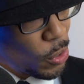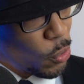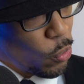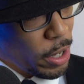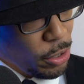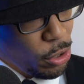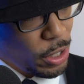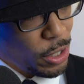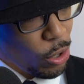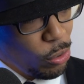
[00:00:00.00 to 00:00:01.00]
where you
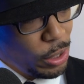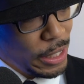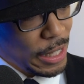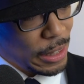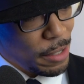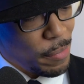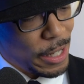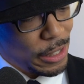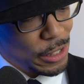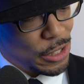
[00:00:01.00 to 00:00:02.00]
can only get them
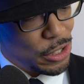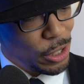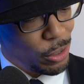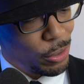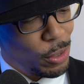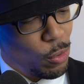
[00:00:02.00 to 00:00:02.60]
at the distillery,